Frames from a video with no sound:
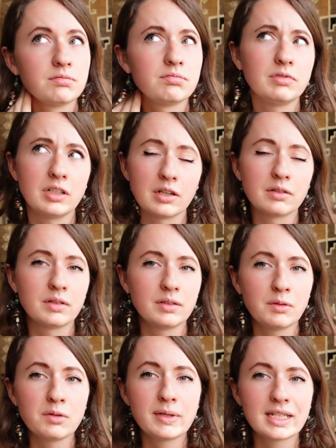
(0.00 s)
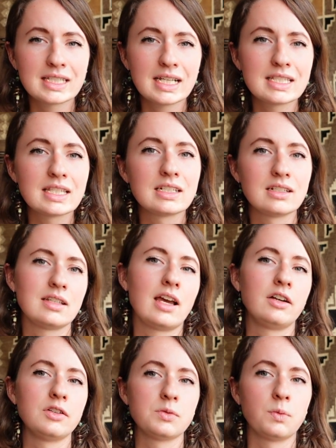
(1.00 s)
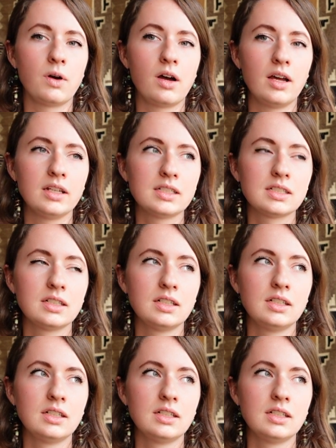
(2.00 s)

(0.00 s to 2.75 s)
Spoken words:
you know, it would make sense that designers want